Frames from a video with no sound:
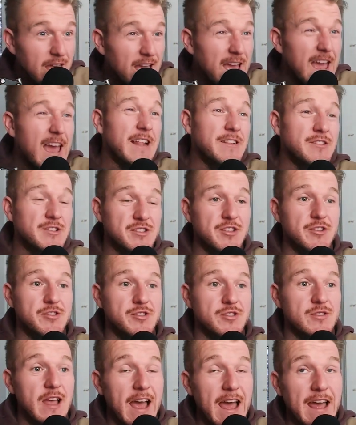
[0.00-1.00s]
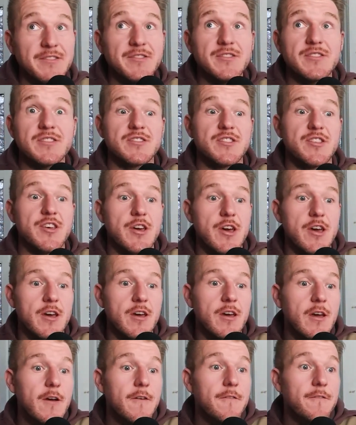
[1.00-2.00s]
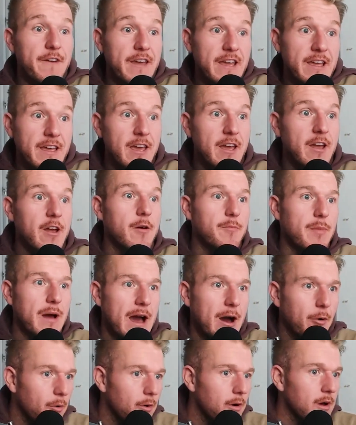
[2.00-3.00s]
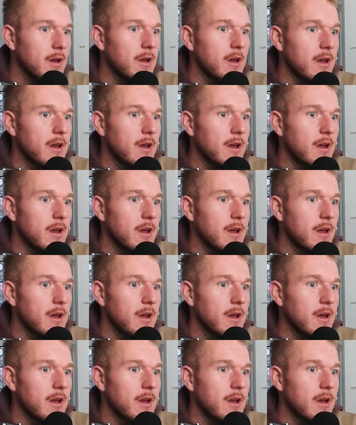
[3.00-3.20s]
Hence the thinking about